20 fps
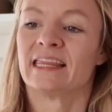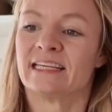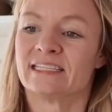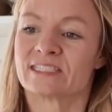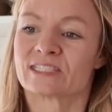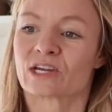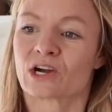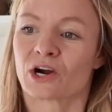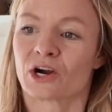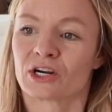
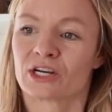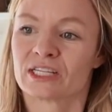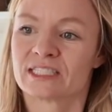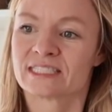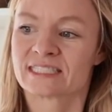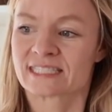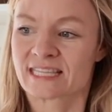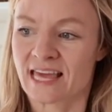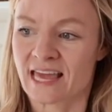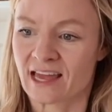these
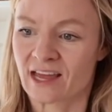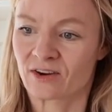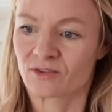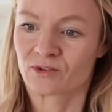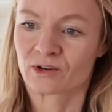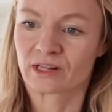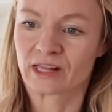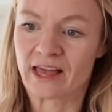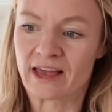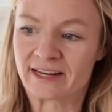gardens that
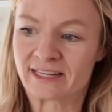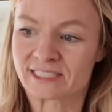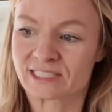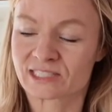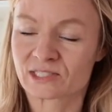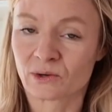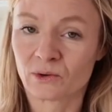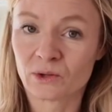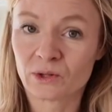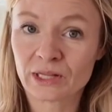rely
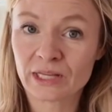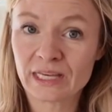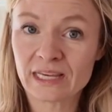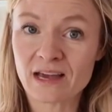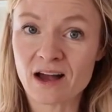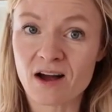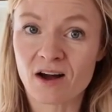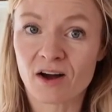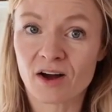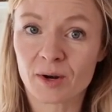
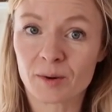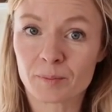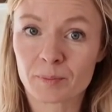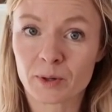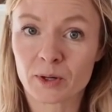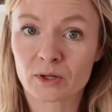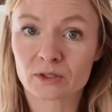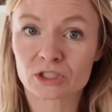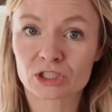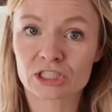solely on
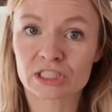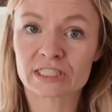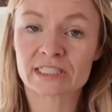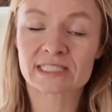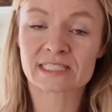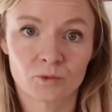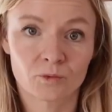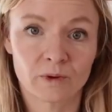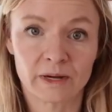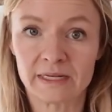
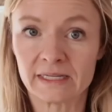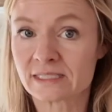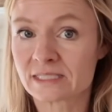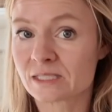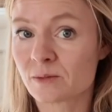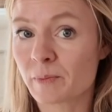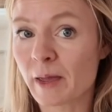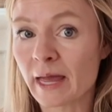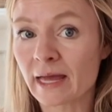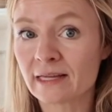purchased
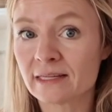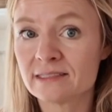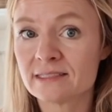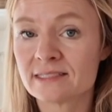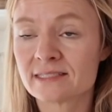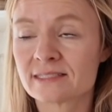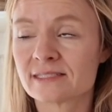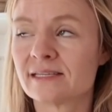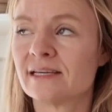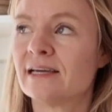raised
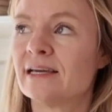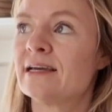beds,